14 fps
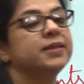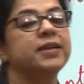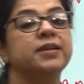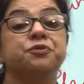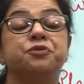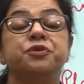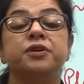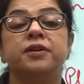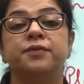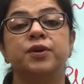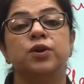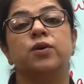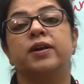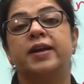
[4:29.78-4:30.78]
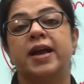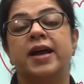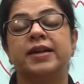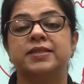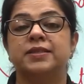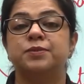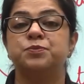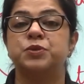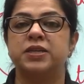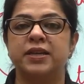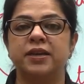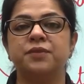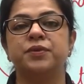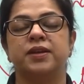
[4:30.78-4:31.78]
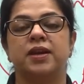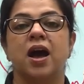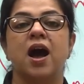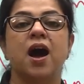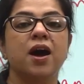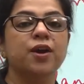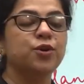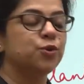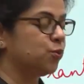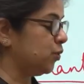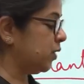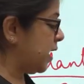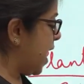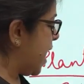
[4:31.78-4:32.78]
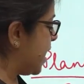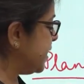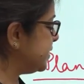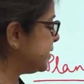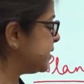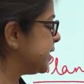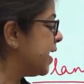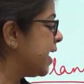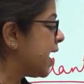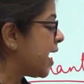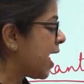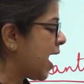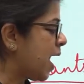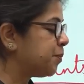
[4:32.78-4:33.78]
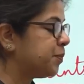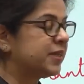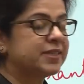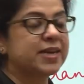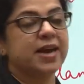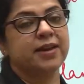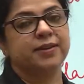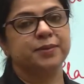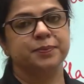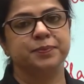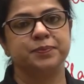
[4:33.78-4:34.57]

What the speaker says: that different living organisms live in are known as habitat.